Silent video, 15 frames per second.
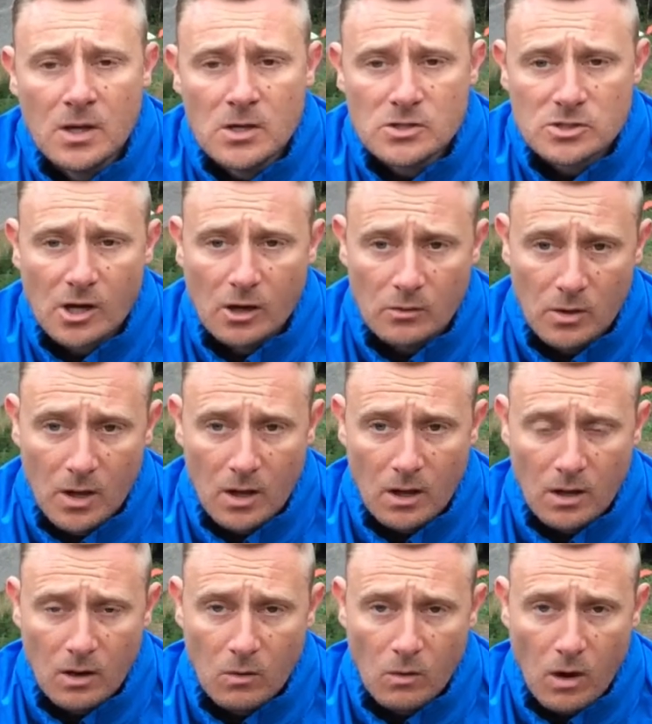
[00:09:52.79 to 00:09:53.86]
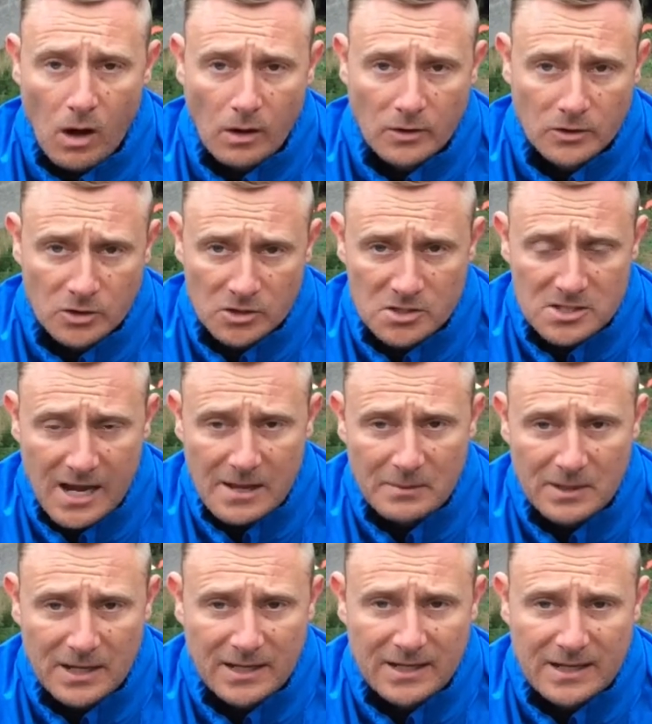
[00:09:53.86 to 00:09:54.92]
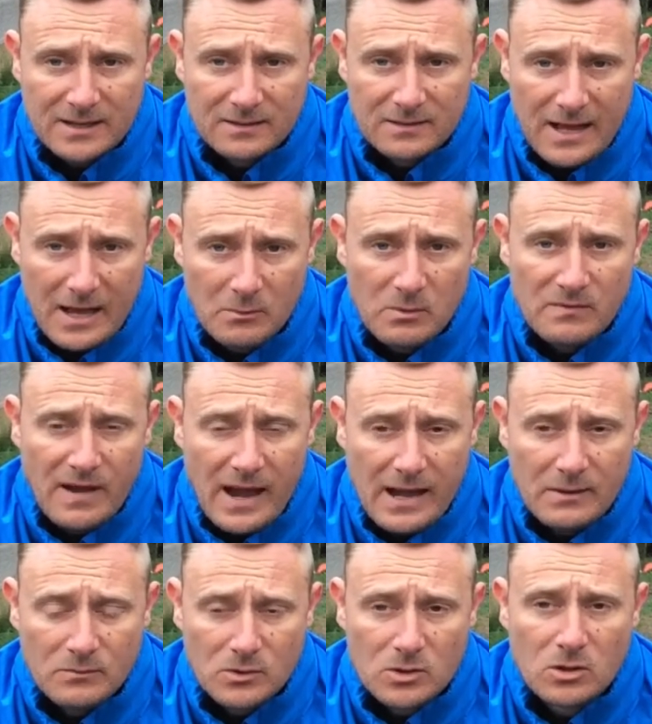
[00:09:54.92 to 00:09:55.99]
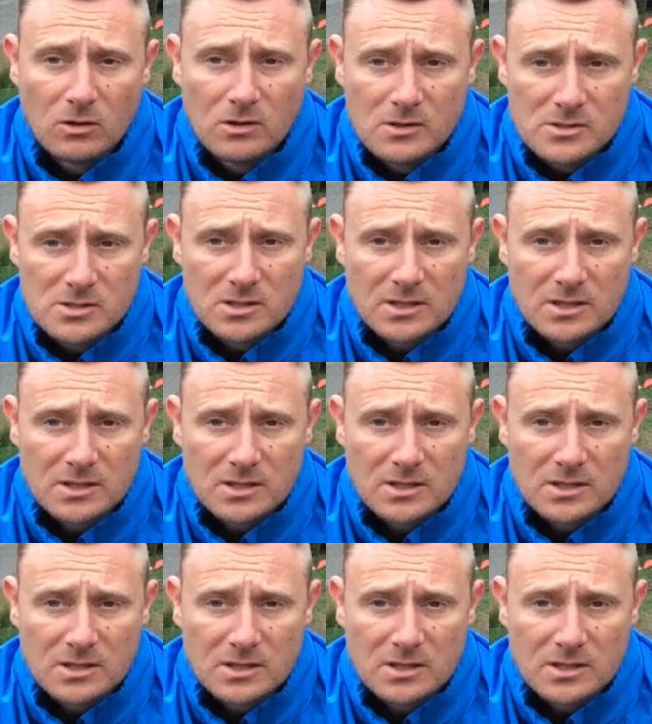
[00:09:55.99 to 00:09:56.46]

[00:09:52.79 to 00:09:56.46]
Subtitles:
So I'm going to do the same again now without the colours.